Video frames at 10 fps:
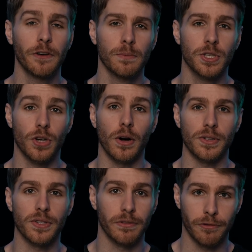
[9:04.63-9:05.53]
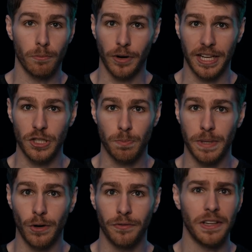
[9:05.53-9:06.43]
film starts from Ricky's
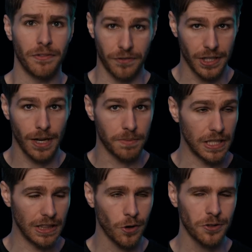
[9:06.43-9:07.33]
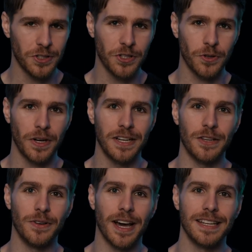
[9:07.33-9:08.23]
POV, filling up the largest screen in
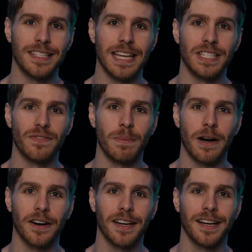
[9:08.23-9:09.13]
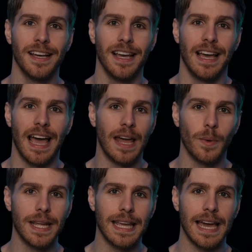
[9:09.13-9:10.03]
the United States of America, and
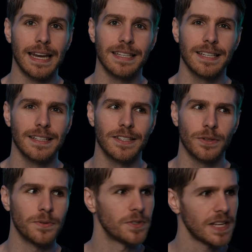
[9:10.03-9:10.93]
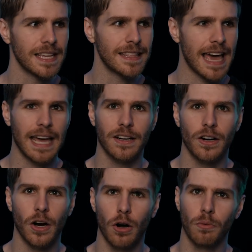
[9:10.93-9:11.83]
we get to see that
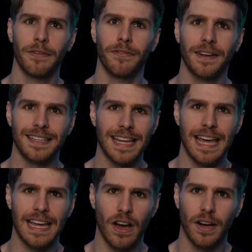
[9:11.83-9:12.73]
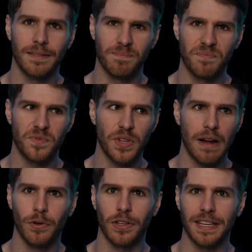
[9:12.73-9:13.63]
horrific day on
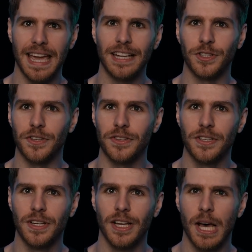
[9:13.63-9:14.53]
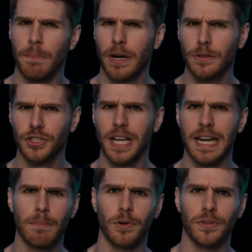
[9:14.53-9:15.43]
several occasions. But OJ and
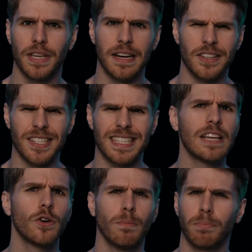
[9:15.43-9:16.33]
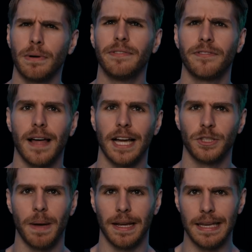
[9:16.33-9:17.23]
Emerald get a single brief
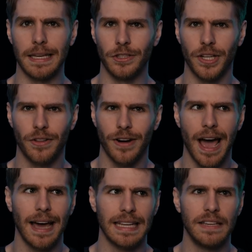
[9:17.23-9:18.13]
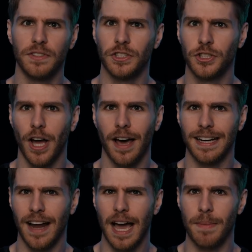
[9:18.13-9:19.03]
flashback each, and they're not even shot
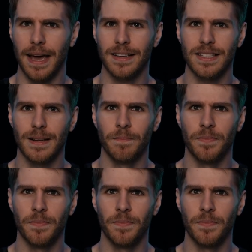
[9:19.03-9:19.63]
in IMAX.